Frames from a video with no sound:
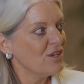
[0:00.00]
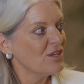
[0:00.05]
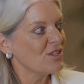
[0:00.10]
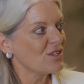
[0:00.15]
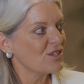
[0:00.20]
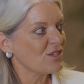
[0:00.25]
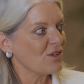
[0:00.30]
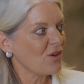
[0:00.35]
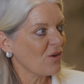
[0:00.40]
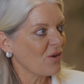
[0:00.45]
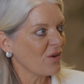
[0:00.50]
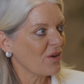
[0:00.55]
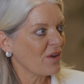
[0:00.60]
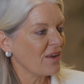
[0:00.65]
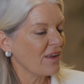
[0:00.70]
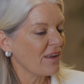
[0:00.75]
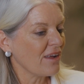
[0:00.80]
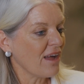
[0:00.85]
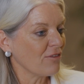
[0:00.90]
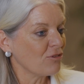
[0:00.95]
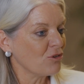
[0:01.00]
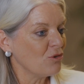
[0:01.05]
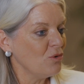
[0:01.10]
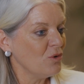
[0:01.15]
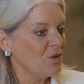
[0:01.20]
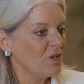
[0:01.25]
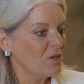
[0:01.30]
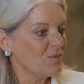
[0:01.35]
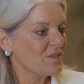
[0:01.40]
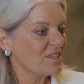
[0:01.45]
So
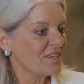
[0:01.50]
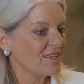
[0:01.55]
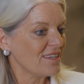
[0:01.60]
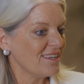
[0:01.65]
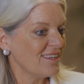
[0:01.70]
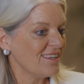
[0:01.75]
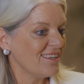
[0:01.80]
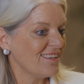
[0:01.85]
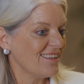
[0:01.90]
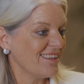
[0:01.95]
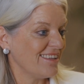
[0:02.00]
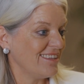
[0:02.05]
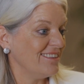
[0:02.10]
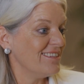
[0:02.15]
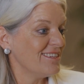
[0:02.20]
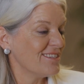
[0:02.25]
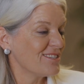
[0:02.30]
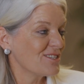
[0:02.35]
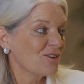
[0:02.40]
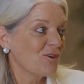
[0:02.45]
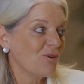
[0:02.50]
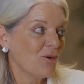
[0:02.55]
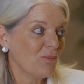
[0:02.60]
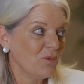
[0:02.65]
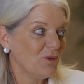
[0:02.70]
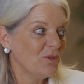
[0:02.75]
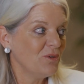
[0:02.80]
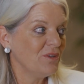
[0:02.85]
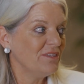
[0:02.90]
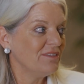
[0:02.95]
tourism eh, in this
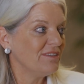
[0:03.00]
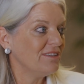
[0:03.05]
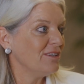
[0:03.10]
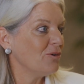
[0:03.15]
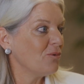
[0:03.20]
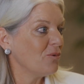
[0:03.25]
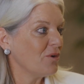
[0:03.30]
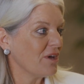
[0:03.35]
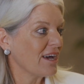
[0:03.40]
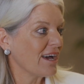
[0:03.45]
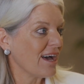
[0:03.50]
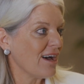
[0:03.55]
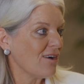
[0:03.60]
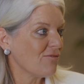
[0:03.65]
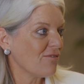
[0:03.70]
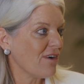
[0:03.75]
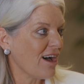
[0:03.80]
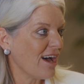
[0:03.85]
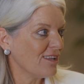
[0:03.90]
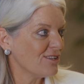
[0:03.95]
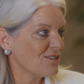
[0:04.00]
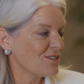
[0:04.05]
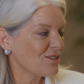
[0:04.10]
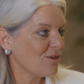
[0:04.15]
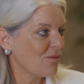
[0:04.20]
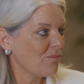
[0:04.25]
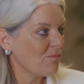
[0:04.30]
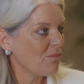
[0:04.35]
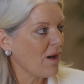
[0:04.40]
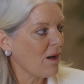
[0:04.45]
community, we have
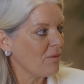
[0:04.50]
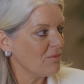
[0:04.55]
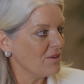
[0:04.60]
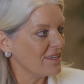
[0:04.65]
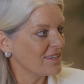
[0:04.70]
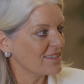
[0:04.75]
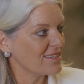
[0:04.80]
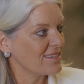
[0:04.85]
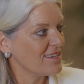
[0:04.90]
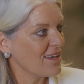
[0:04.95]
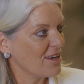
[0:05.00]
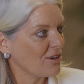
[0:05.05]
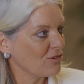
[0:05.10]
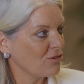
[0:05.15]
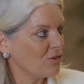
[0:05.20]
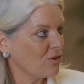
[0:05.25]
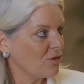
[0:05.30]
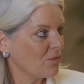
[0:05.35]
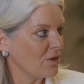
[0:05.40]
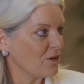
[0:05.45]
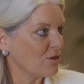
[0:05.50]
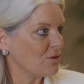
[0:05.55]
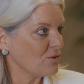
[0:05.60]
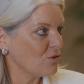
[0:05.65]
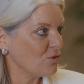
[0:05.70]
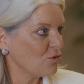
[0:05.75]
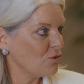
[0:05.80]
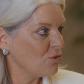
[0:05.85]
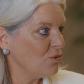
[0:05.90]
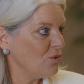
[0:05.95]
also public sector
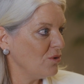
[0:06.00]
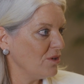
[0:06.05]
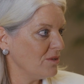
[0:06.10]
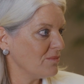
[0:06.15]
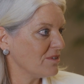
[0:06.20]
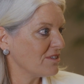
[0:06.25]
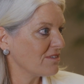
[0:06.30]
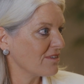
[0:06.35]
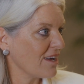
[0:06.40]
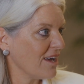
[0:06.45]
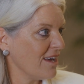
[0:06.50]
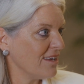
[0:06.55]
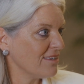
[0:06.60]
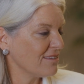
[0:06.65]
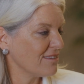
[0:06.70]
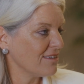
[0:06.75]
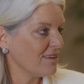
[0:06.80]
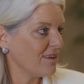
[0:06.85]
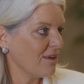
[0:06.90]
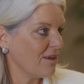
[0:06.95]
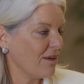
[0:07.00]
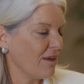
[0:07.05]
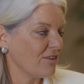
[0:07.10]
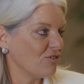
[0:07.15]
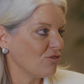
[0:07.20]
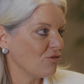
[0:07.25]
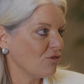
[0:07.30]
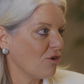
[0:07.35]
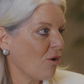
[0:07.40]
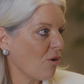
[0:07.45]
because tourism has a, a
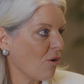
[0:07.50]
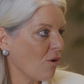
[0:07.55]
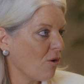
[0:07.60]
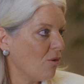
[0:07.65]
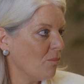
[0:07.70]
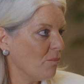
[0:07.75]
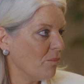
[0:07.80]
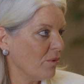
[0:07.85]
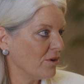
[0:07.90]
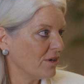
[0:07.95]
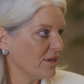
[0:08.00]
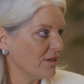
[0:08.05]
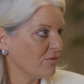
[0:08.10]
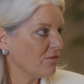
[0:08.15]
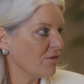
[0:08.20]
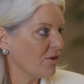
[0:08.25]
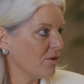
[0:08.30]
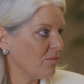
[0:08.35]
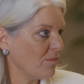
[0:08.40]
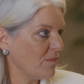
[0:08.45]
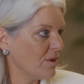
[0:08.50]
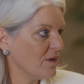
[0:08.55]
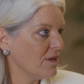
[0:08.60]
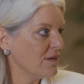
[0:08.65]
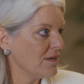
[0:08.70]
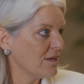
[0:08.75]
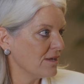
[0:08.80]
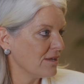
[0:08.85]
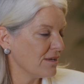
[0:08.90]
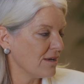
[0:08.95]
strong component from
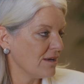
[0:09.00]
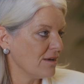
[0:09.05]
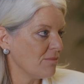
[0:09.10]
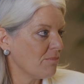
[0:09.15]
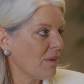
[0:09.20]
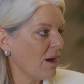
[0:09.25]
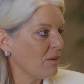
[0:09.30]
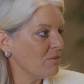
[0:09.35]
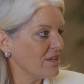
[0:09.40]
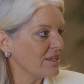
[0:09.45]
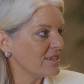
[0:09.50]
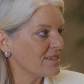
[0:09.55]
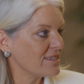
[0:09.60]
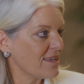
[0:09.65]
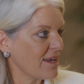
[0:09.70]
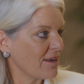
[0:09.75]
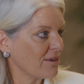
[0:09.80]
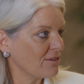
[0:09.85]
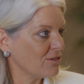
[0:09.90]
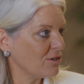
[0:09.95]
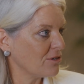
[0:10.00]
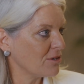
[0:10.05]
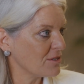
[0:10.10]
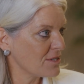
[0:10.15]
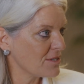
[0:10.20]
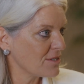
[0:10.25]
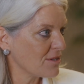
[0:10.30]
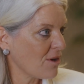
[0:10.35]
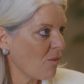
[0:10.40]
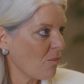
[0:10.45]
uh, public sector
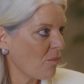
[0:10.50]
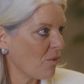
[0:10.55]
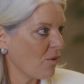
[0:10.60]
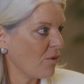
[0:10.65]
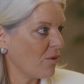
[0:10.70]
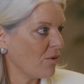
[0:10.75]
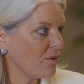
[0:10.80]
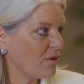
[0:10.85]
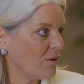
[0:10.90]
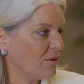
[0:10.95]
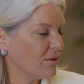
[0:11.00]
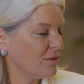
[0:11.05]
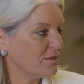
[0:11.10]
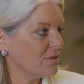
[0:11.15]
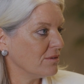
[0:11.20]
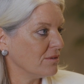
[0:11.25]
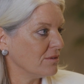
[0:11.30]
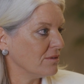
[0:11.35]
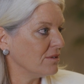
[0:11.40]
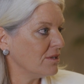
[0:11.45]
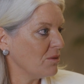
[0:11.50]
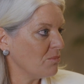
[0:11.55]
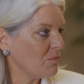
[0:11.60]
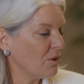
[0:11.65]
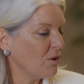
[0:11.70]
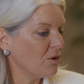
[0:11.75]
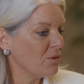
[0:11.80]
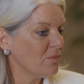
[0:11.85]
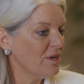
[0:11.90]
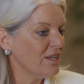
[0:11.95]
support on, on
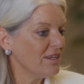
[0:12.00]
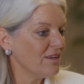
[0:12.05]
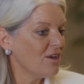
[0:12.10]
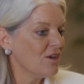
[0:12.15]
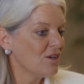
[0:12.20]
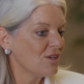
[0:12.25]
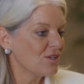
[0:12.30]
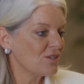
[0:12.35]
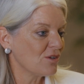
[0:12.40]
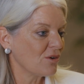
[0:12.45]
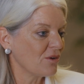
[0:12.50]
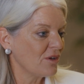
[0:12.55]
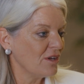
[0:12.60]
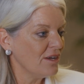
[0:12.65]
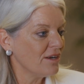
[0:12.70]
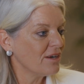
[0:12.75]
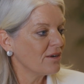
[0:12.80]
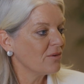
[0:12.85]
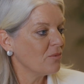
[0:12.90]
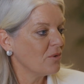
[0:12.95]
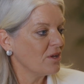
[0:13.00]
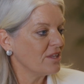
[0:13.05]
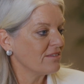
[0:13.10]
deployment. So here we